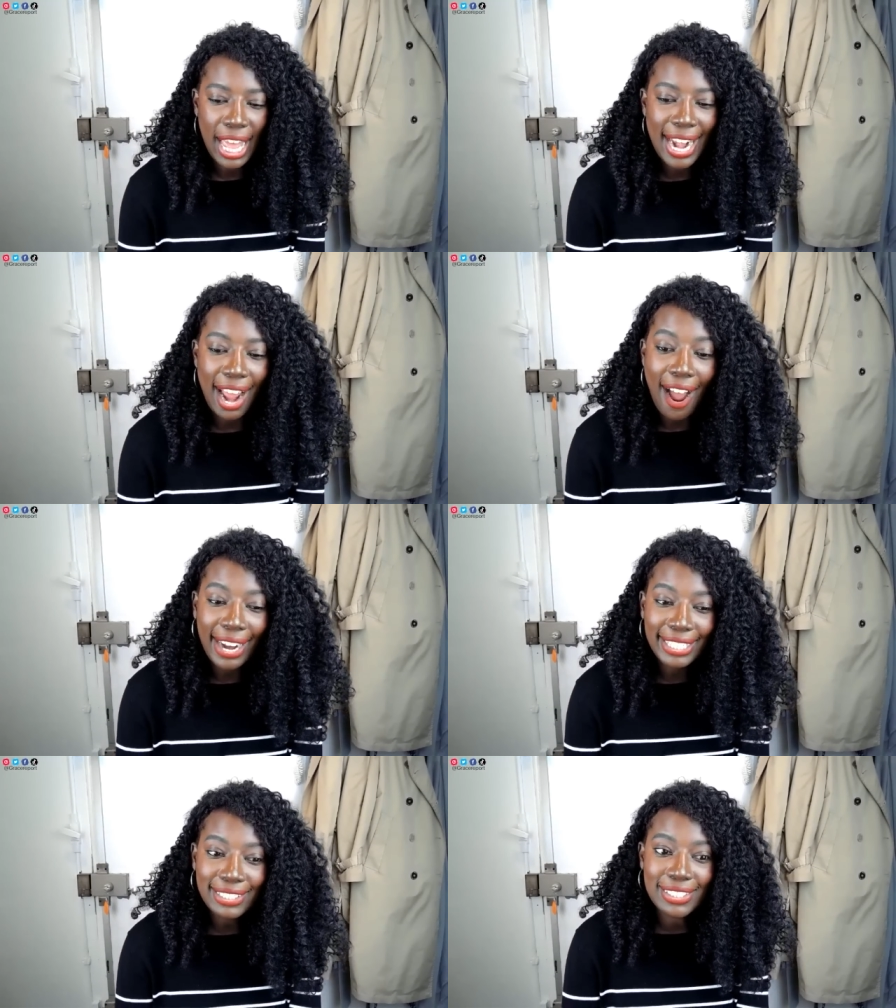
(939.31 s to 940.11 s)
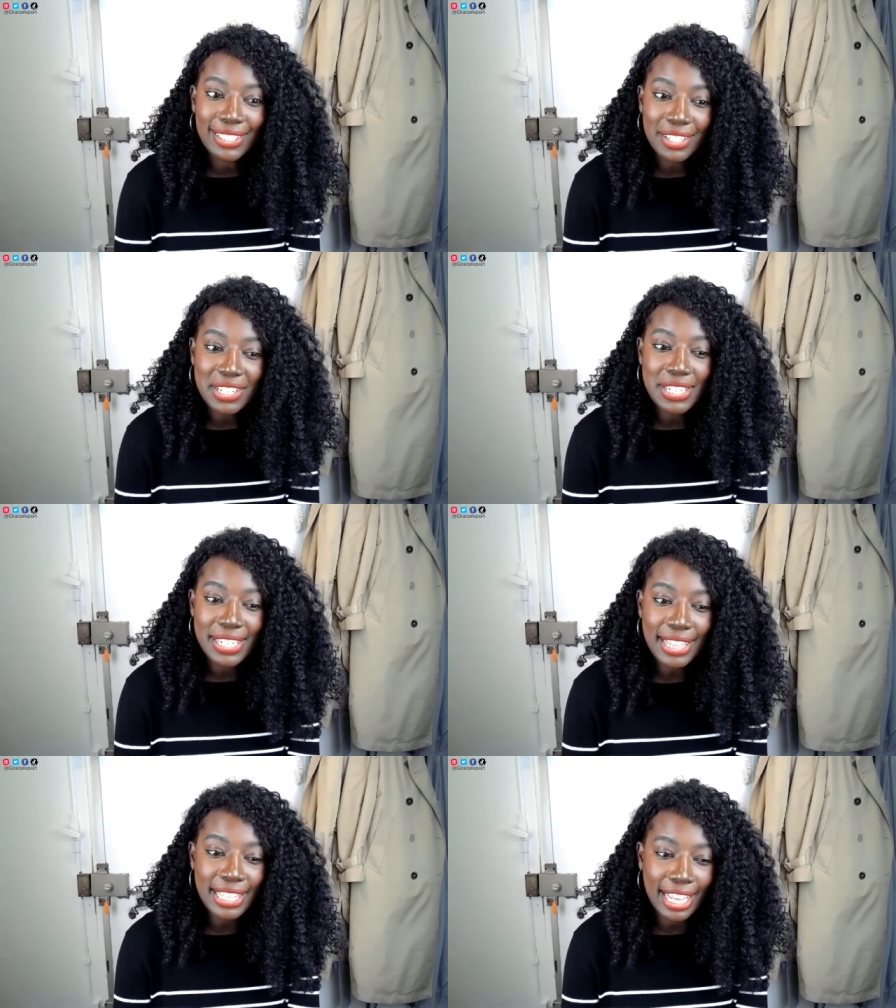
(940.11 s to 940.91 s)
And I didn't
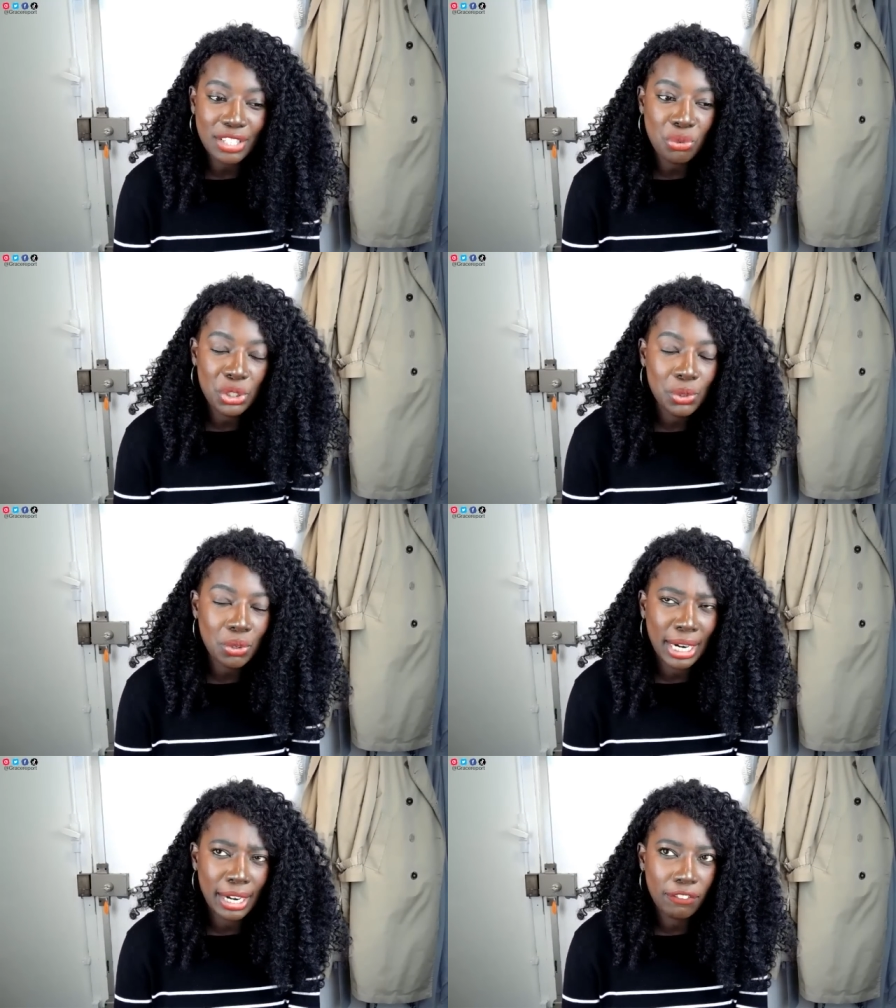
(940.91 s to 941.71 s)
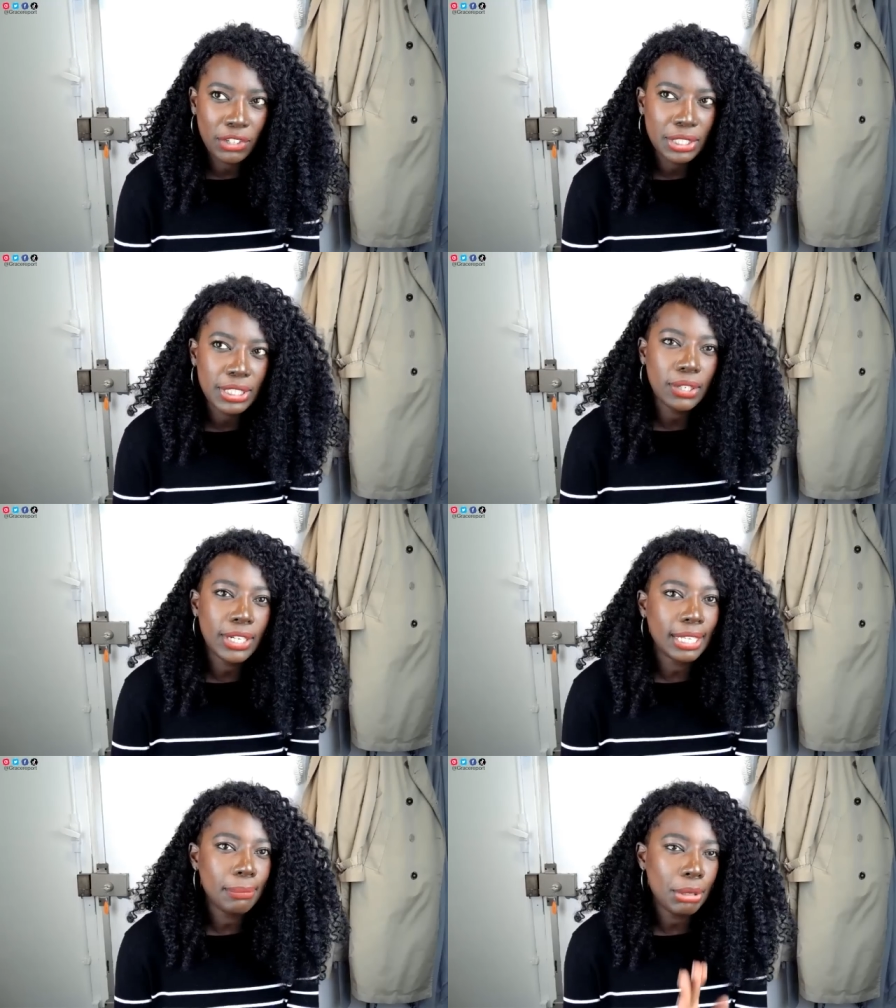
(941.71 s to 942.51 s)
understand that that's why she was crying at first. I was like, okay,
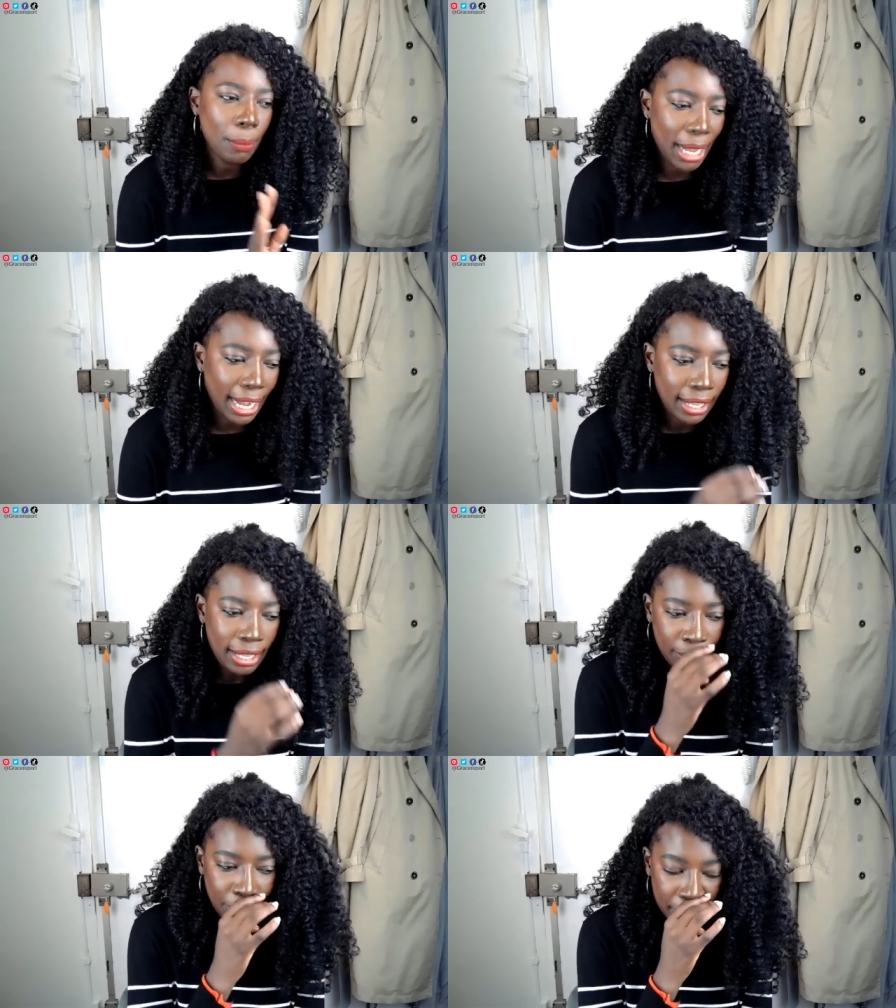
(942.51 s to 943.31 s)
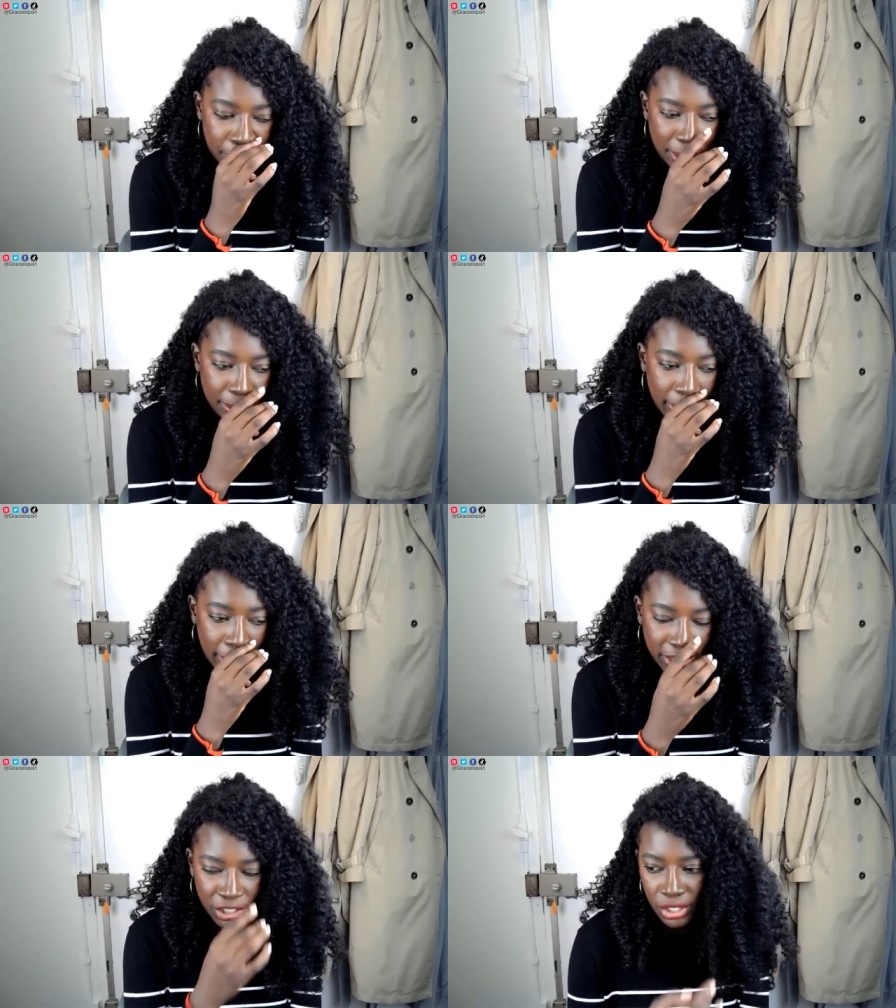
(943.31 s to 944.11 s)
let me go back because maybe
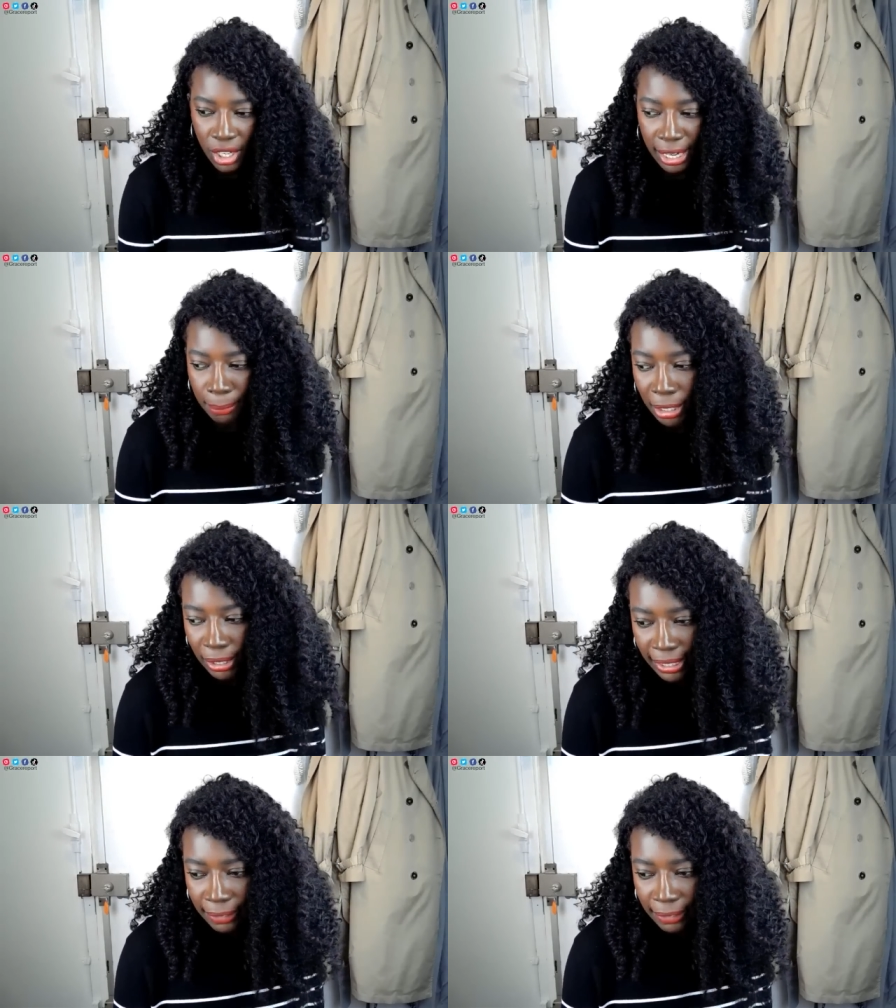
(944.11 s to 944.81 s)
like she's talking about like